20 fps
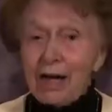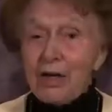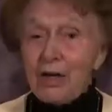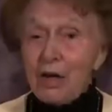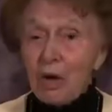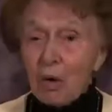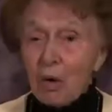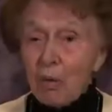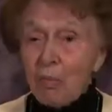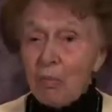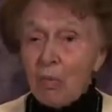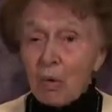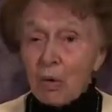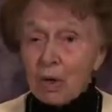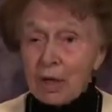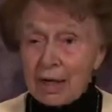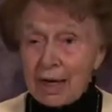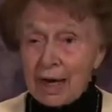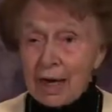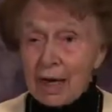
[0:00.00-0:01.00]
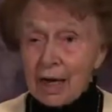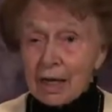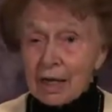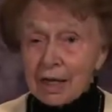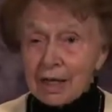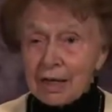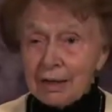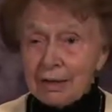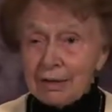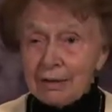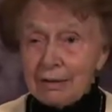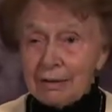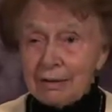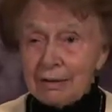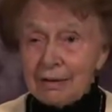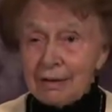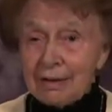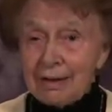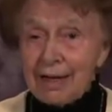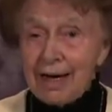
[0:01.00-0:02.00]
No more death.
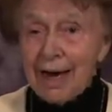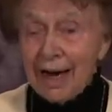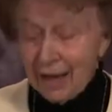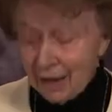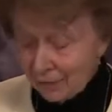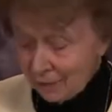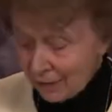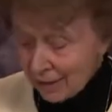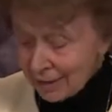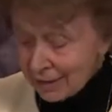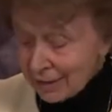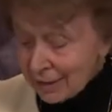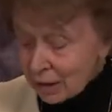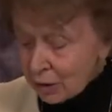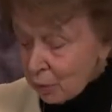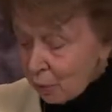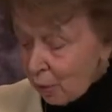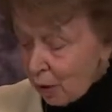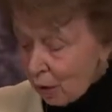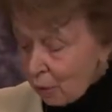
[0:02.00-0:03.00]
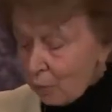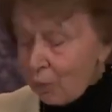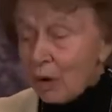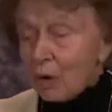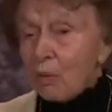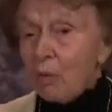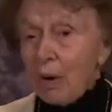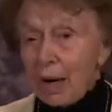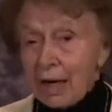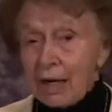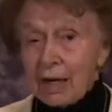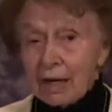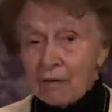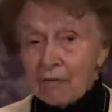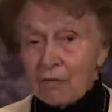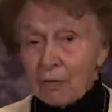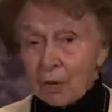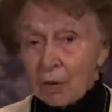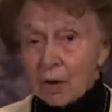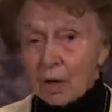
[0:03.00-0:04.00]
This is what we're waiting
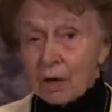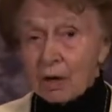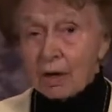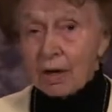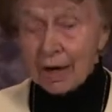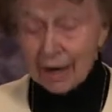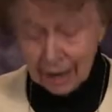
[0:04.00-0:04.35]
for.